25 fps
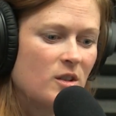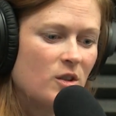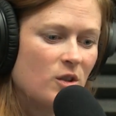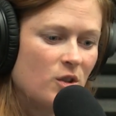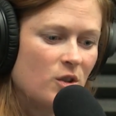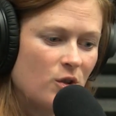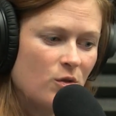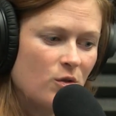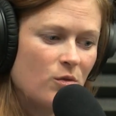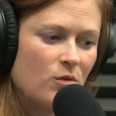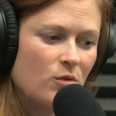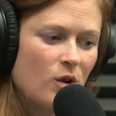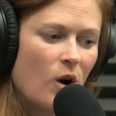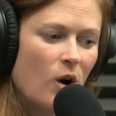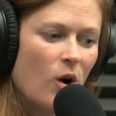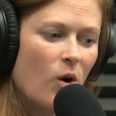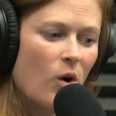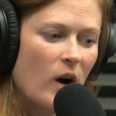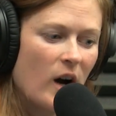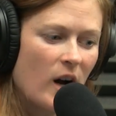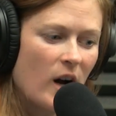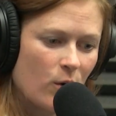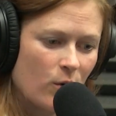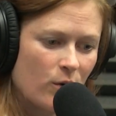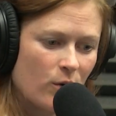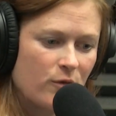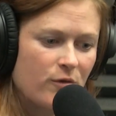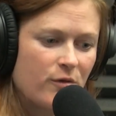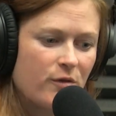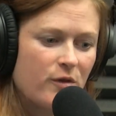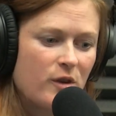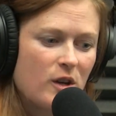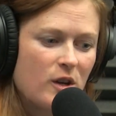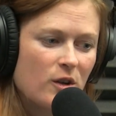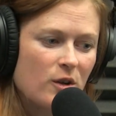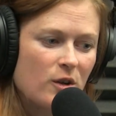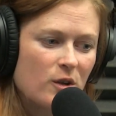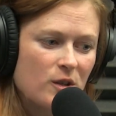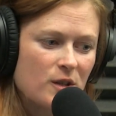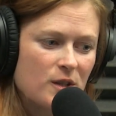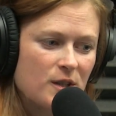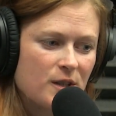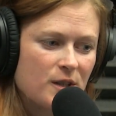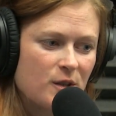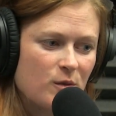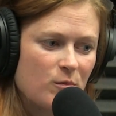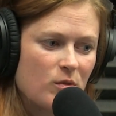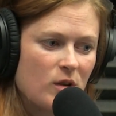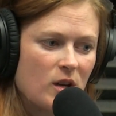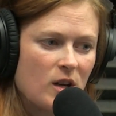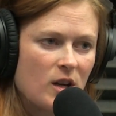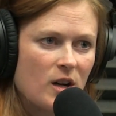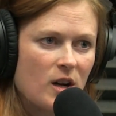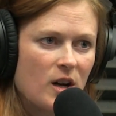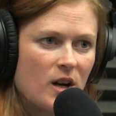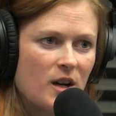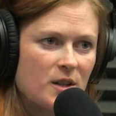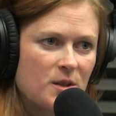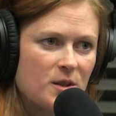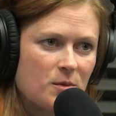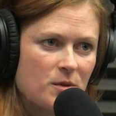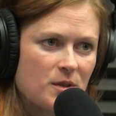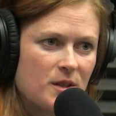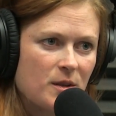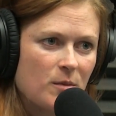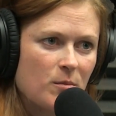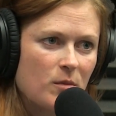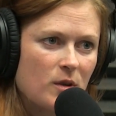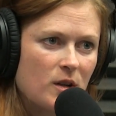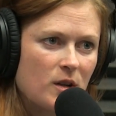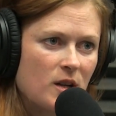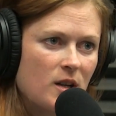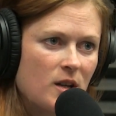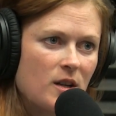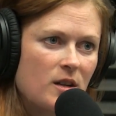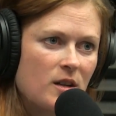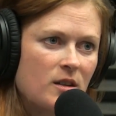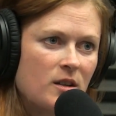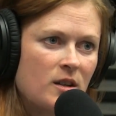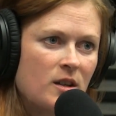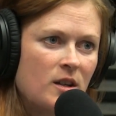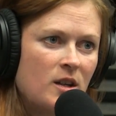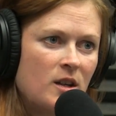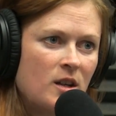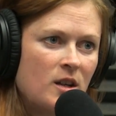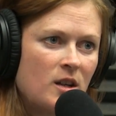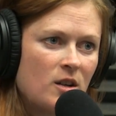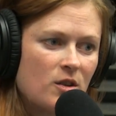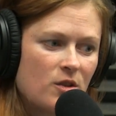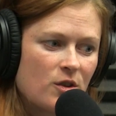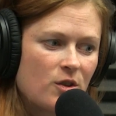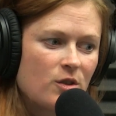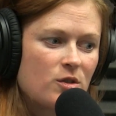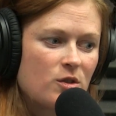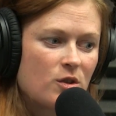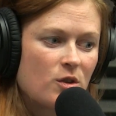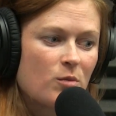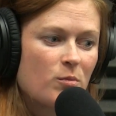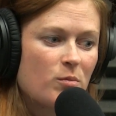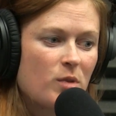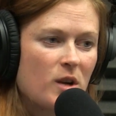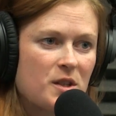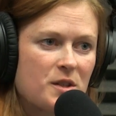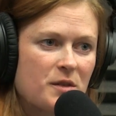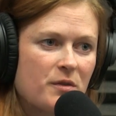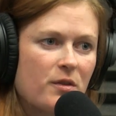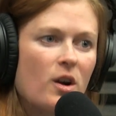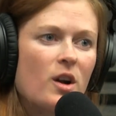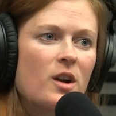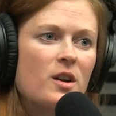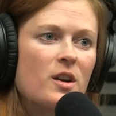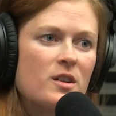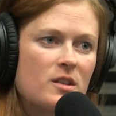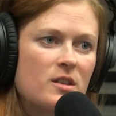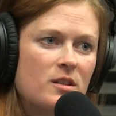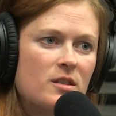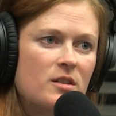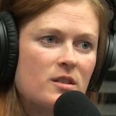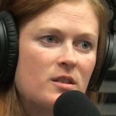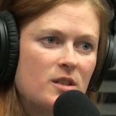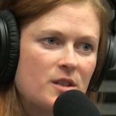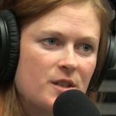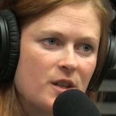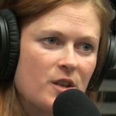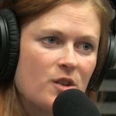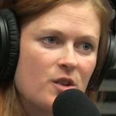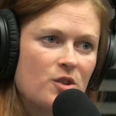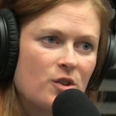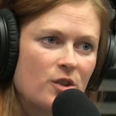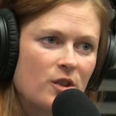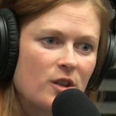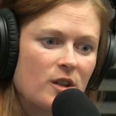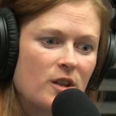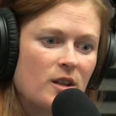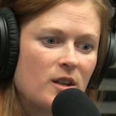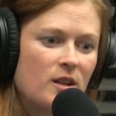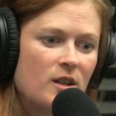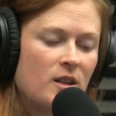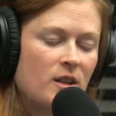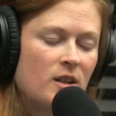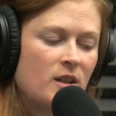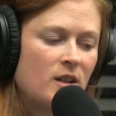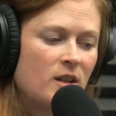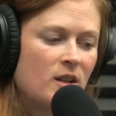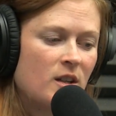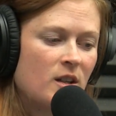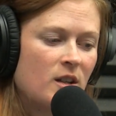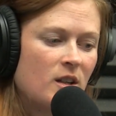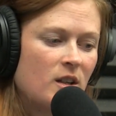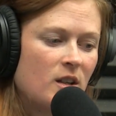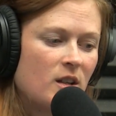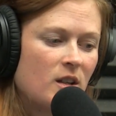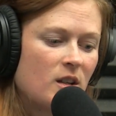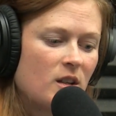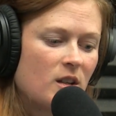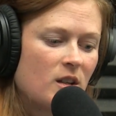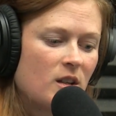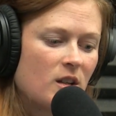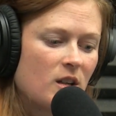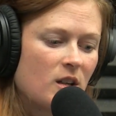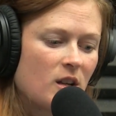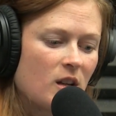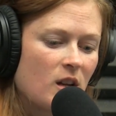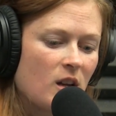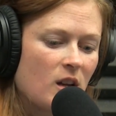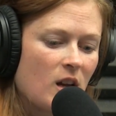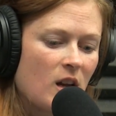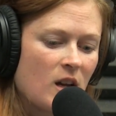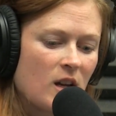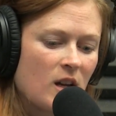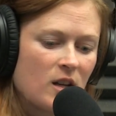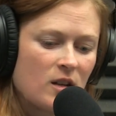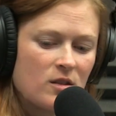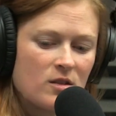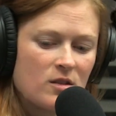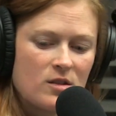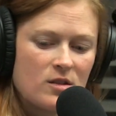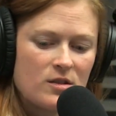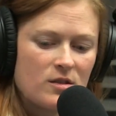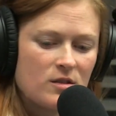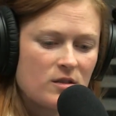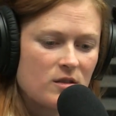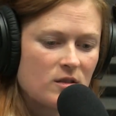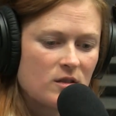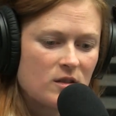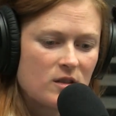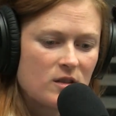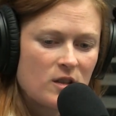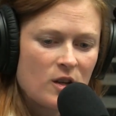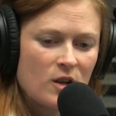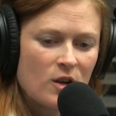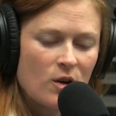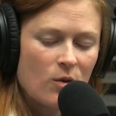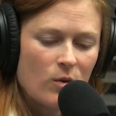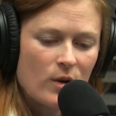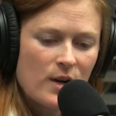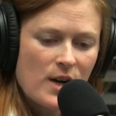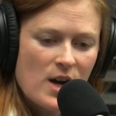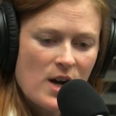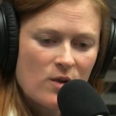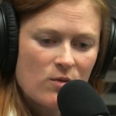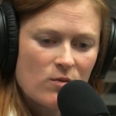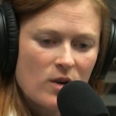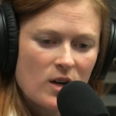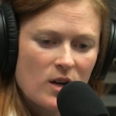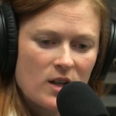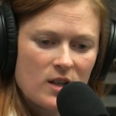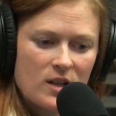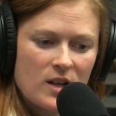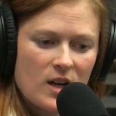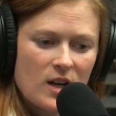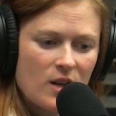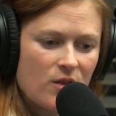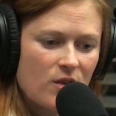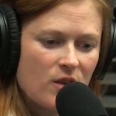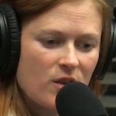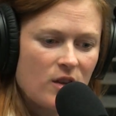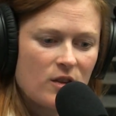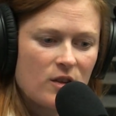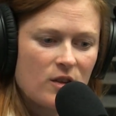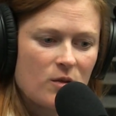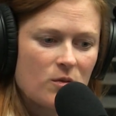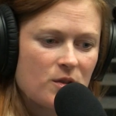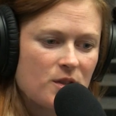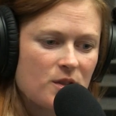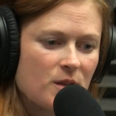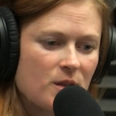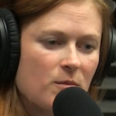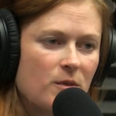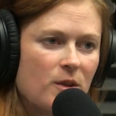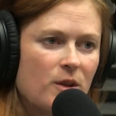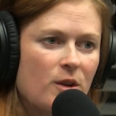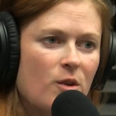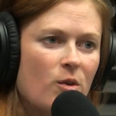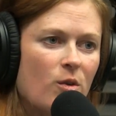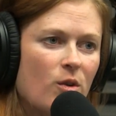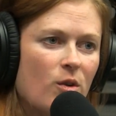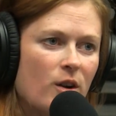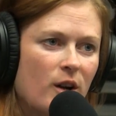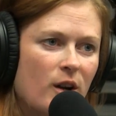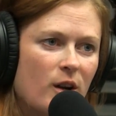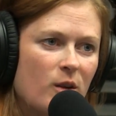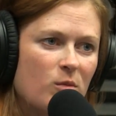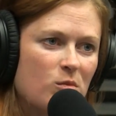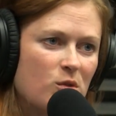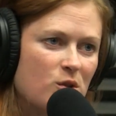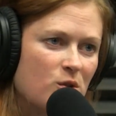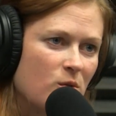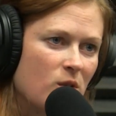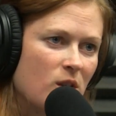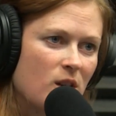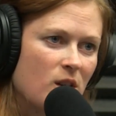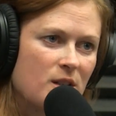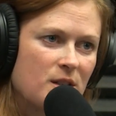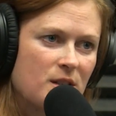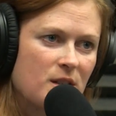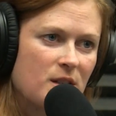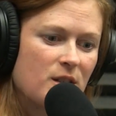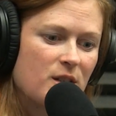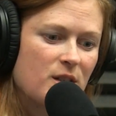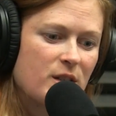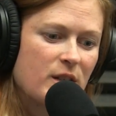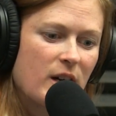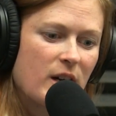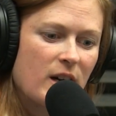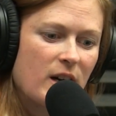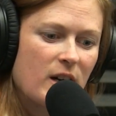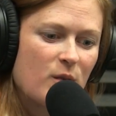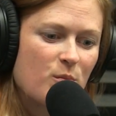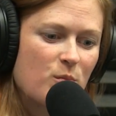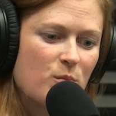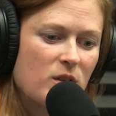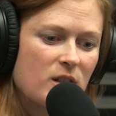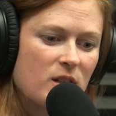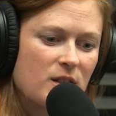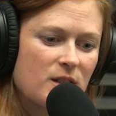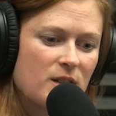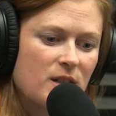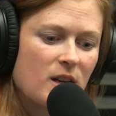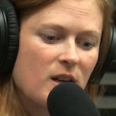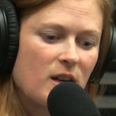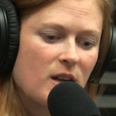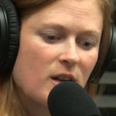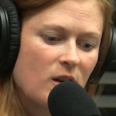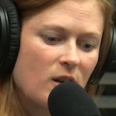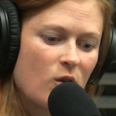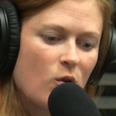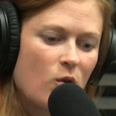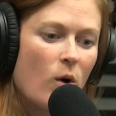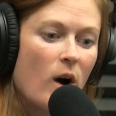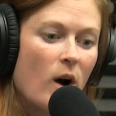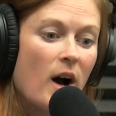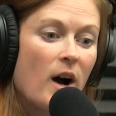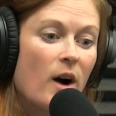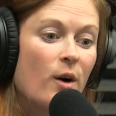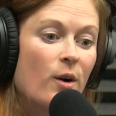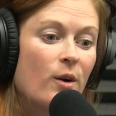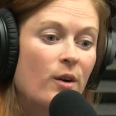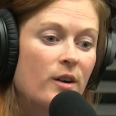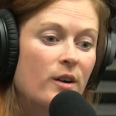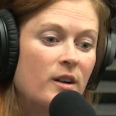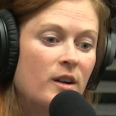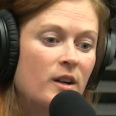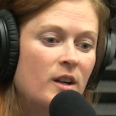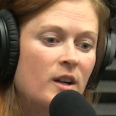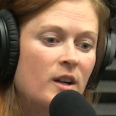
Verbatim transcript: you know how it feels to be at odds with somebody, your best friend, essentially. Mm-hmm. And you know, when I read it, I think there was something going on between us at the time, and it's like, oh wow,